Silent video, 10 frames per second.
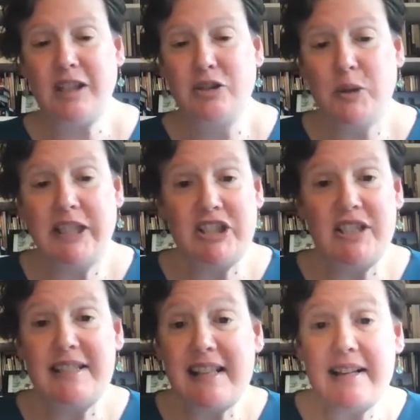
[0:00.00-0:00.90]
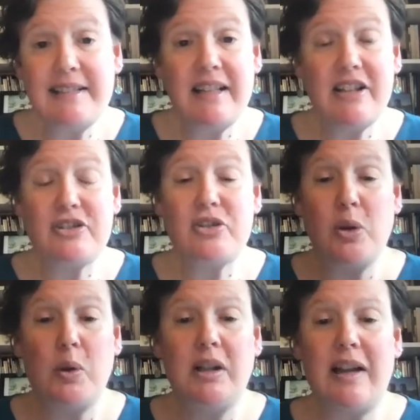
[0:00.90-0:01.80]
Tradition says that the
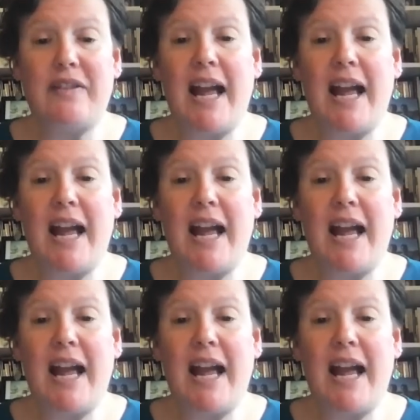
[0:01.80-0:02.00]
soul of